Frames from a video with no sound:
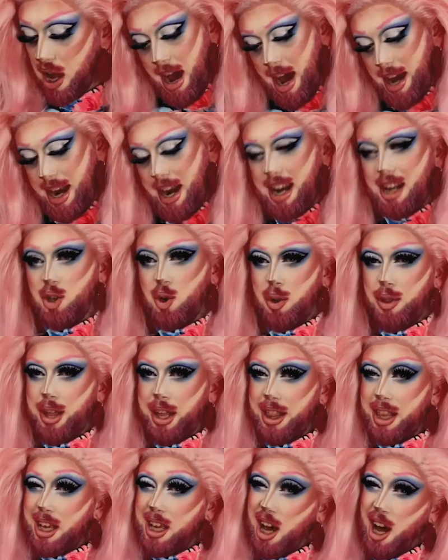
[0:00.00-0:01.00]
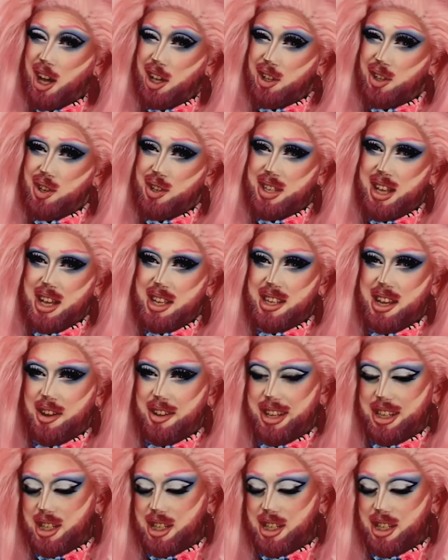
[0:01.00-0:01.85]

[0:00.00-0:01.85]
And I don't think the colours necessarily